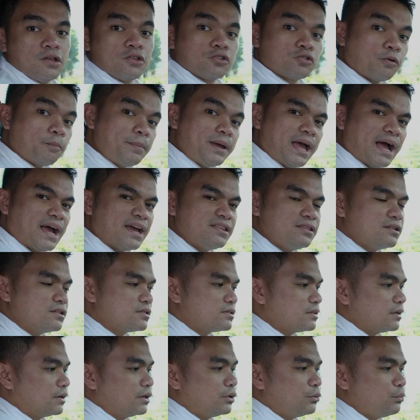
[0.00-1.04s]
So behind the
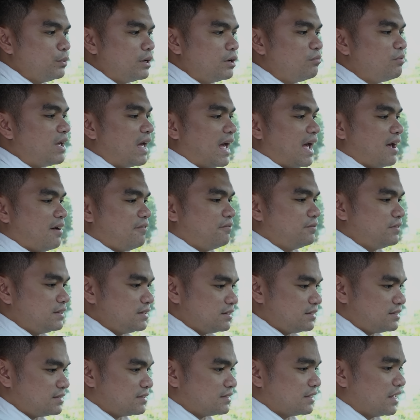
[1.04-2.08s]
steering wheel, we have
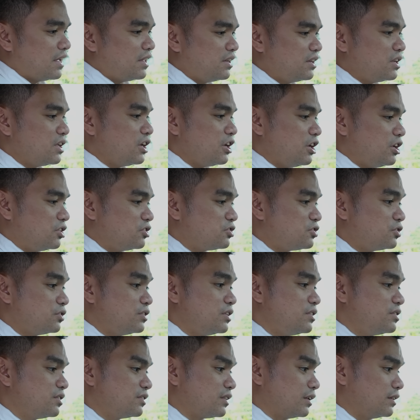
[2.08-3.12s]
this 10-inch
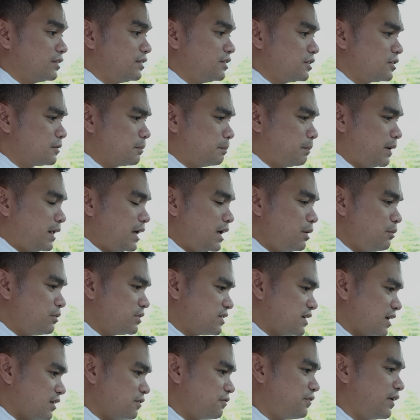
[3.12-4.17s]
digital display
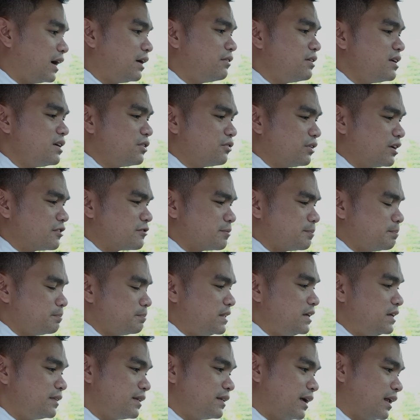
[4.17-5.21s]
which has very crisp
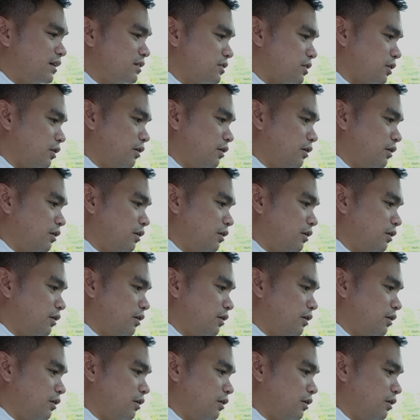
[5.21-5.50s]
details